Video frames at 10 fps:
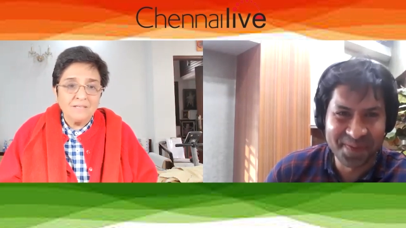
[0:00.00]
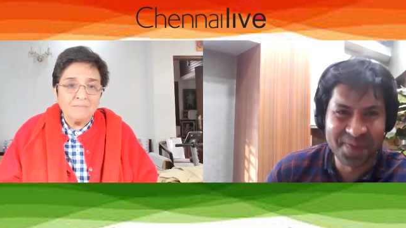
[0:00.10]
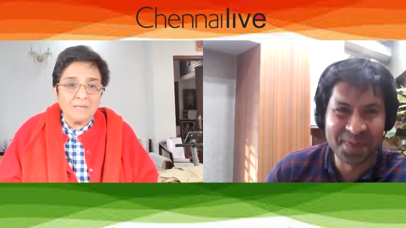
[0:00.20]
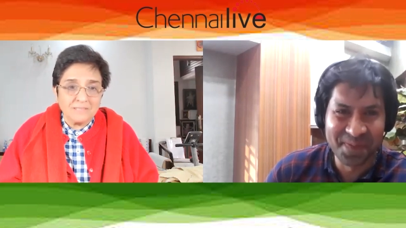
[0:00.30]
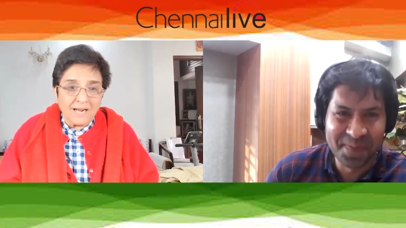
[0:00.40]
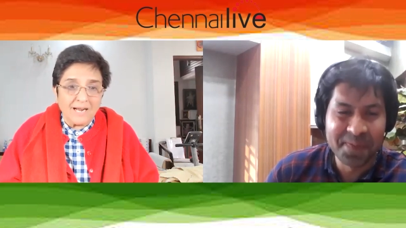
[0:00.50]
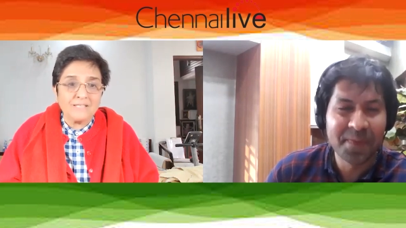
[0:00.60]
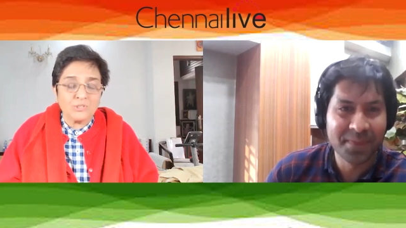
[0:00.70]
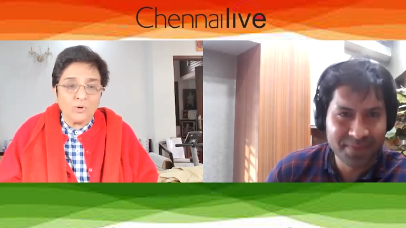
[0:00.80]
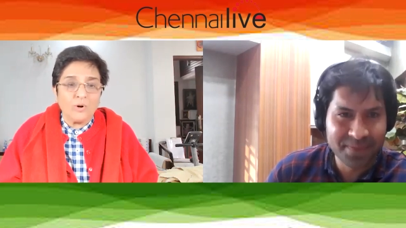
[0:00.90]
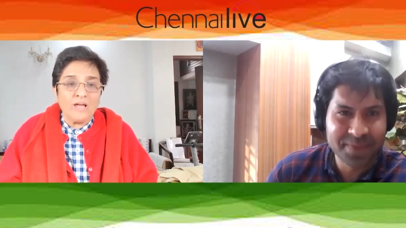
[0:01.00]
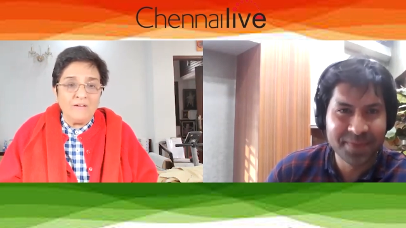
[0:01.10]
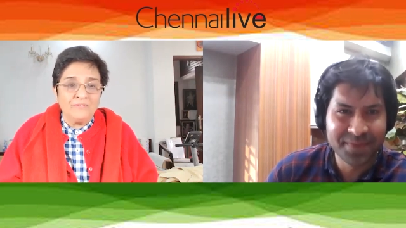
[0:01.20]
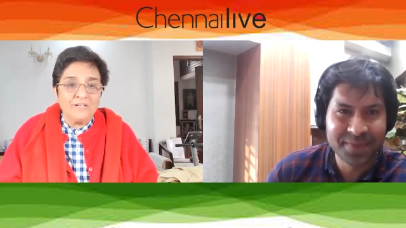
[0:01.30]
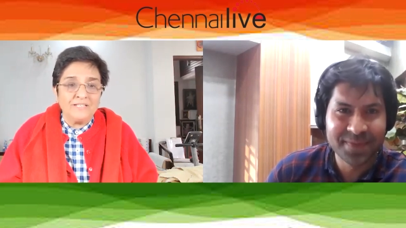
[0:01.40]
Speaker 1: Hmm. But I saw
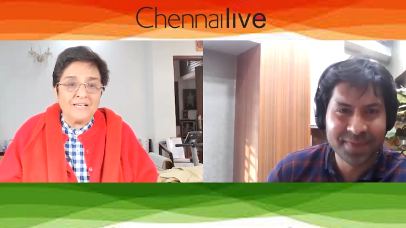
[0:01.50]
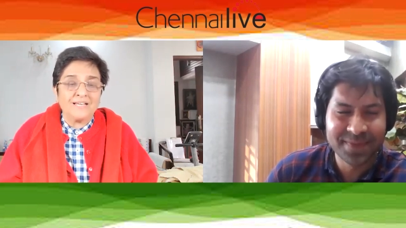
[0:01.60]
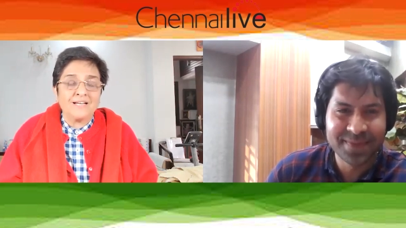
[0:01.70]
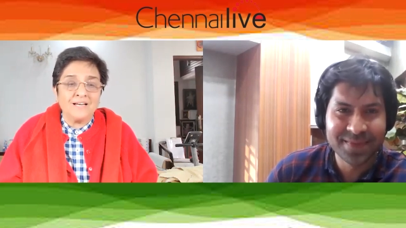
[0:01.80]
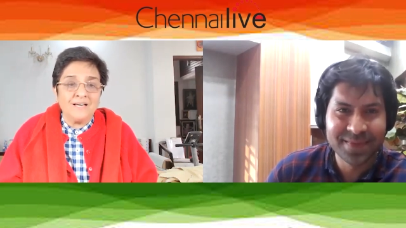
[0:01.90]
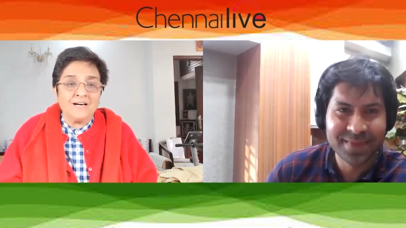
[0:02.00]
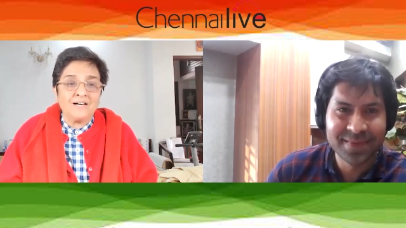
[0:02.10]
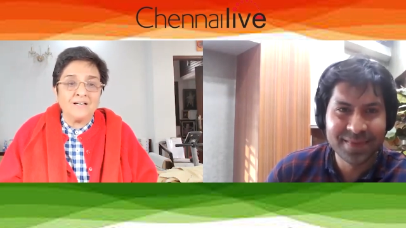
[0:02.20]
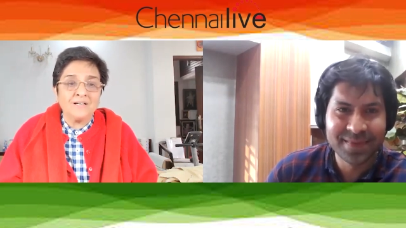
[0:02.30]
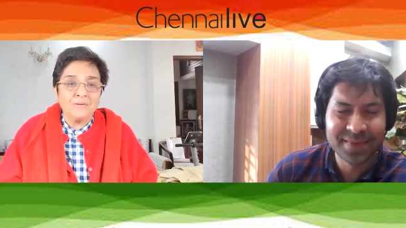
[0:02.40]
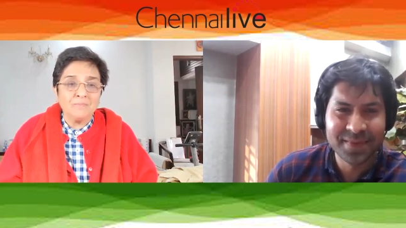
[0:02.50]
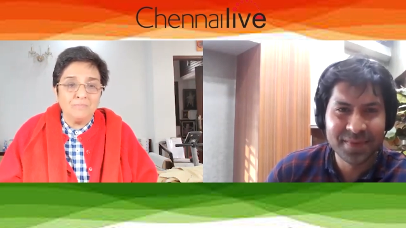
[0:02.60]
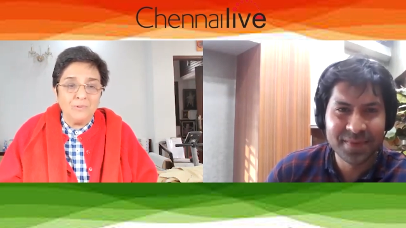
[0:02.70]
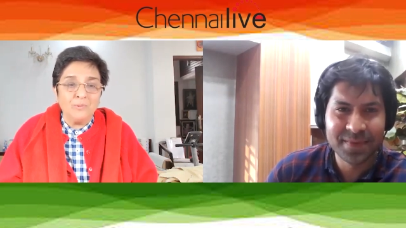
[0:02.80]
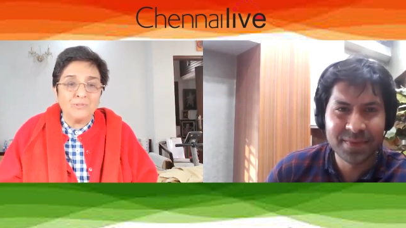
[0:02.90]
every day clear
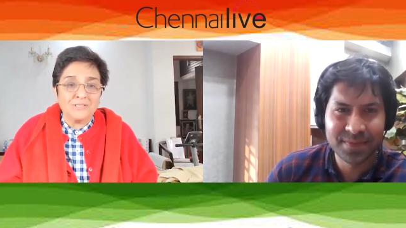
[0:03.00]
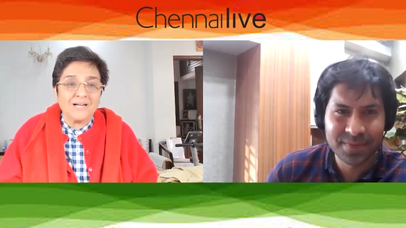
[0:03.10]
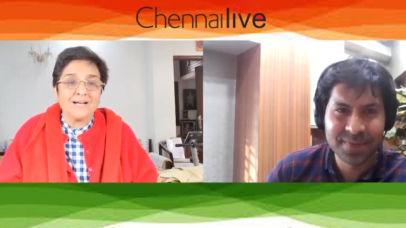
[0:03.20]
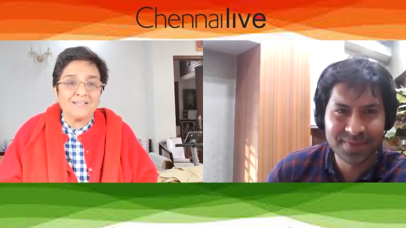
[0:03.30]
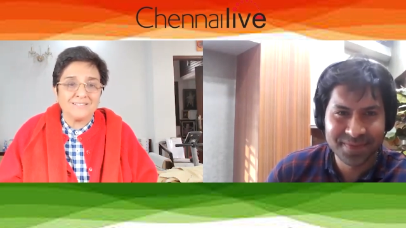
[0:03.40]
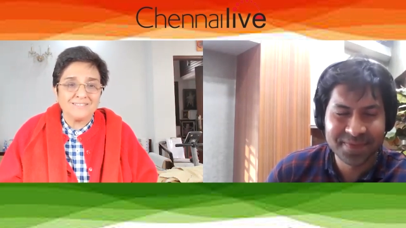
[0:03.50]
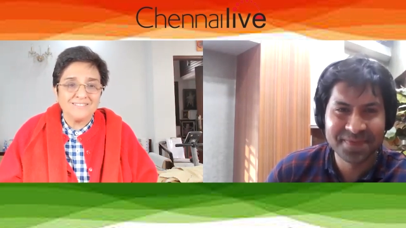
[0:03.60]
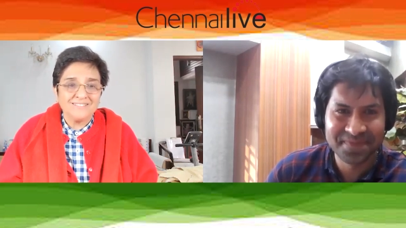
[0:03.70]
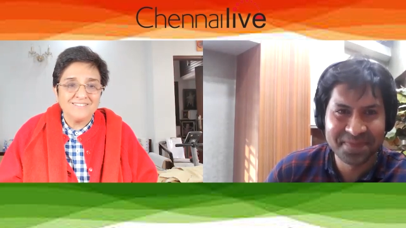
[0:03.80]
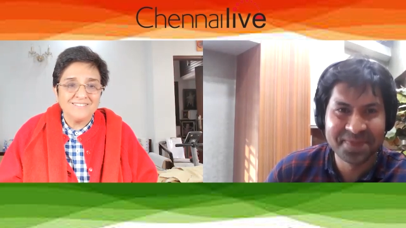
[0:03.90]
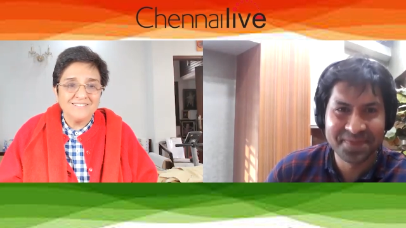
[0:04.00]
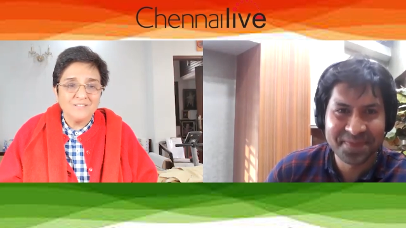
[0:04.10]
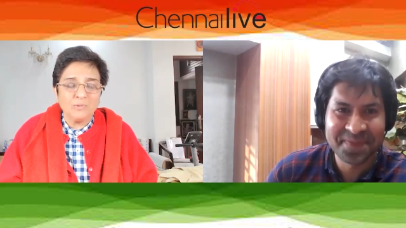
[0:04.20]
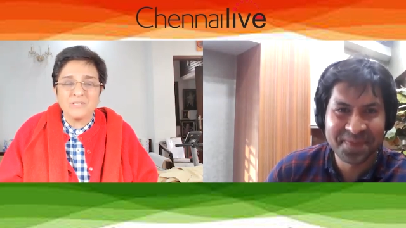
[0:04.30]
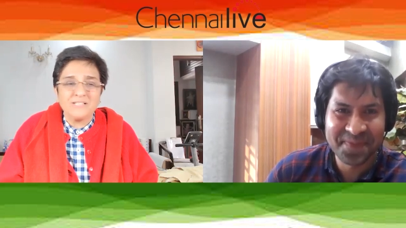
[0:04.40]
blue sky.
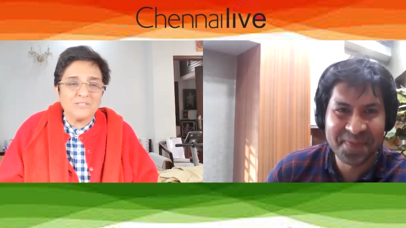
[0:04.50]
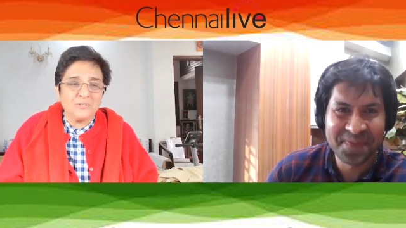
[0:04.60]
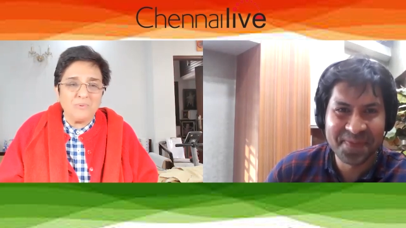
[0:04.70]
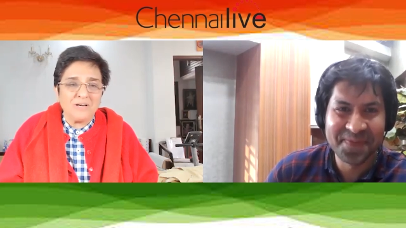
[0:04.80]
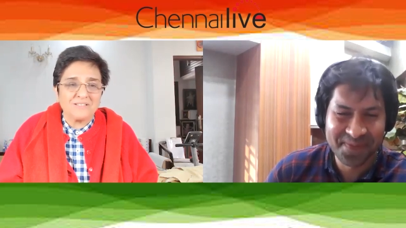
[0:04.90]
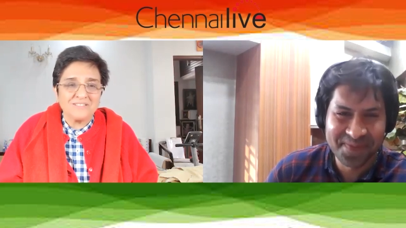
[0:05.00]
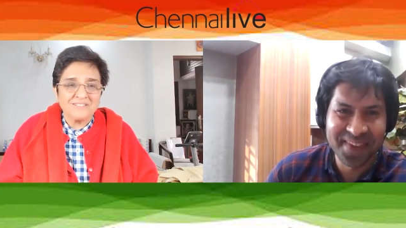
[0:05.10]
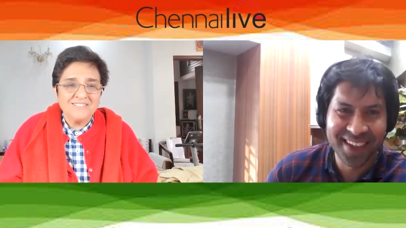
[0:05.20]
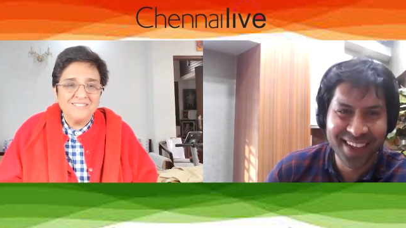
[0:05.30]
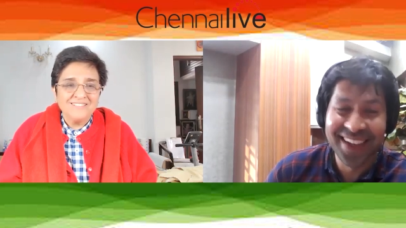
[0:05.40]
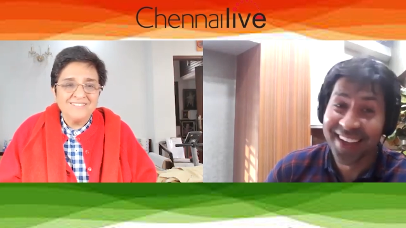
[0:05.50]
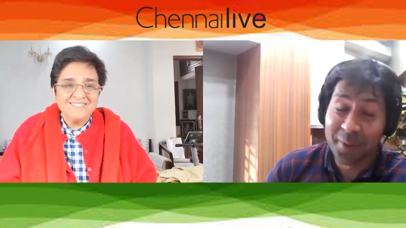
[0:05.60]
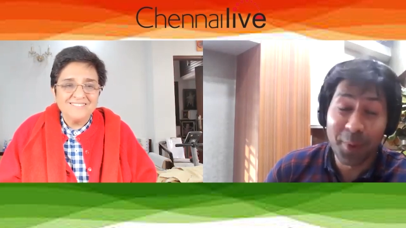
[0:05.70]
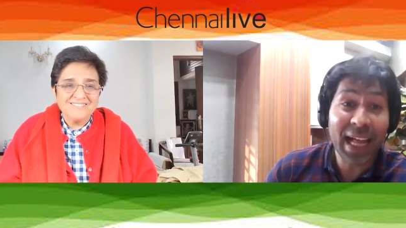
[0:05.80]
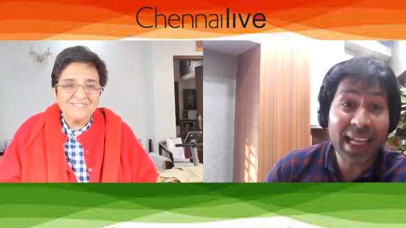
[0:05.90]
What else do you want?
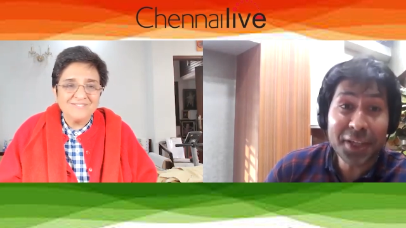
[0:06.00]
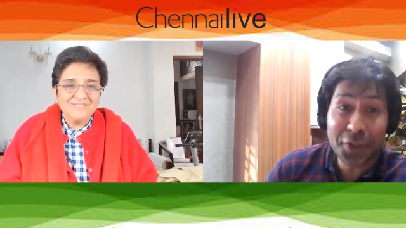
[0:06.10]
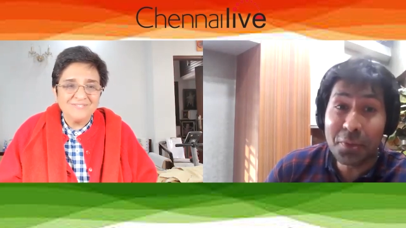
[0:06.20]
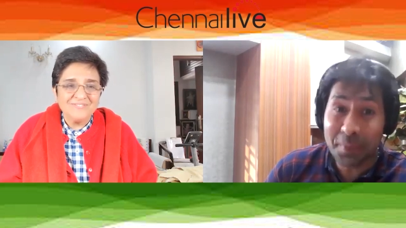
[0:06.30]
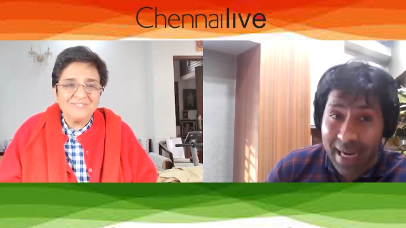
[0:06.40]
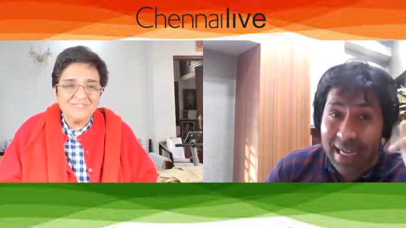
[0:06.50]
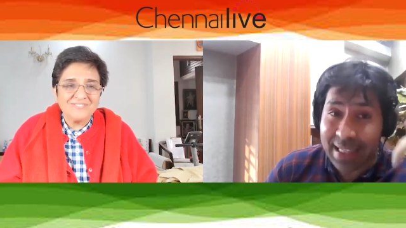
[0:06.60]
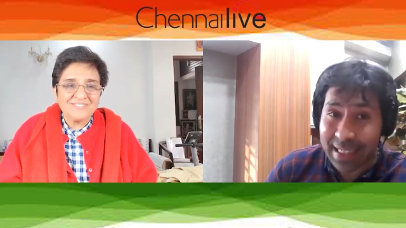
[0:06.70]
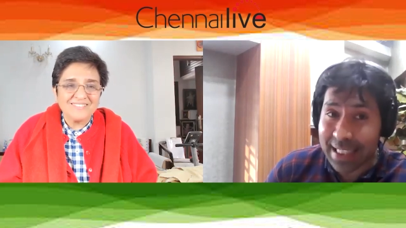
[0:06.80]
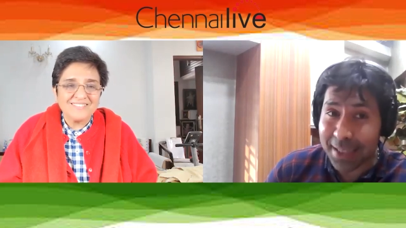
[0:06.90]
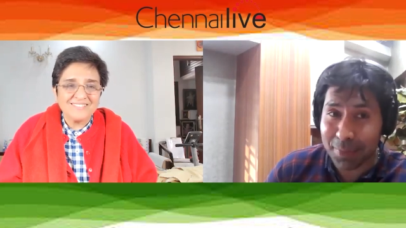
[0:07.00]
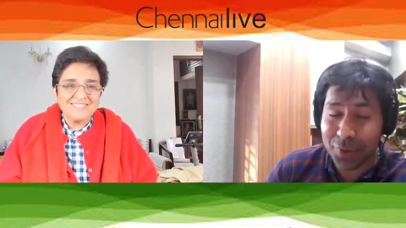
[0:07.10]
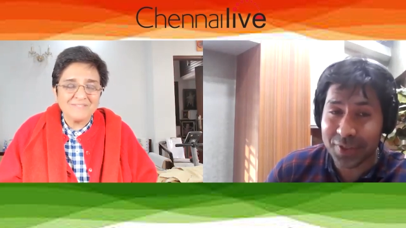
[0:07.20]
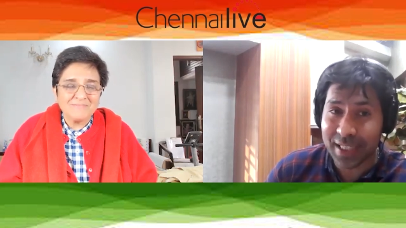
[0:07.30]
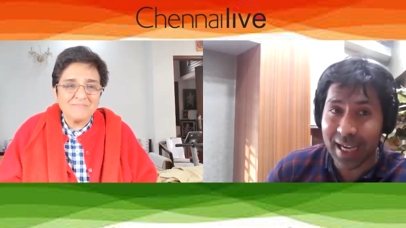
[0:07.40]
Speaker 2: Well, I think you made the clear
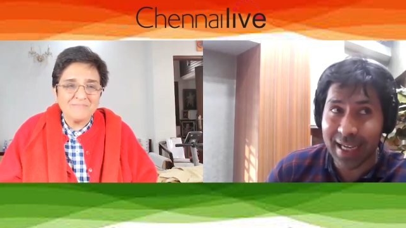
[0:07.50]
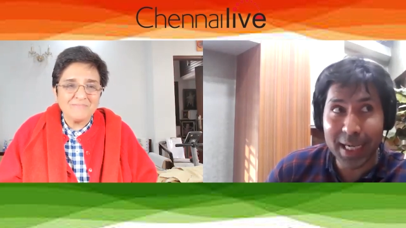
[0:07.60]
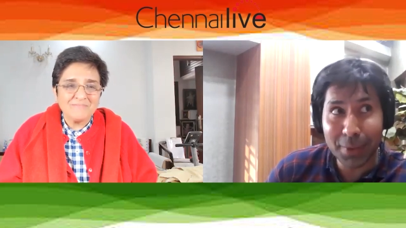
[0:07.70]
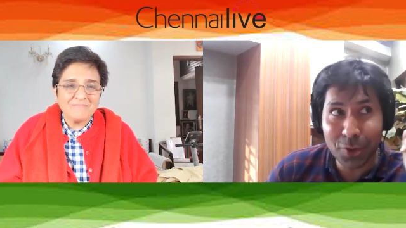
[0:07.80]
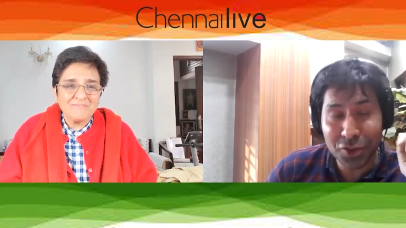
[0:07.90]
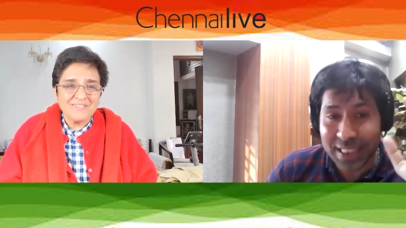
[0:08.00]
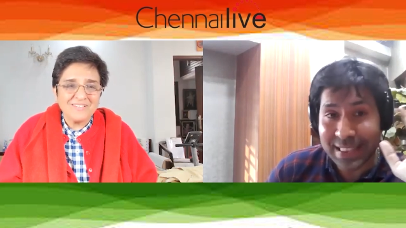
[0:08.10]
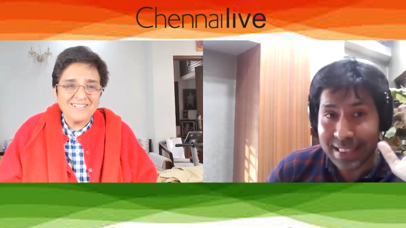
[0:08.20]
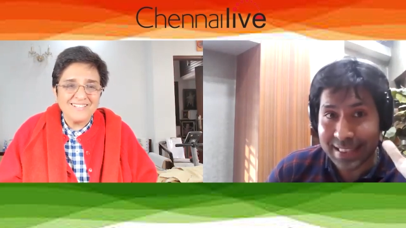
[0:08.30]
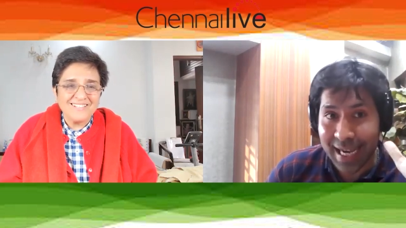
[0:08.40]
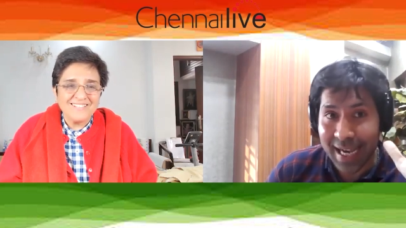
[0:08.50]
blue sky. It was just a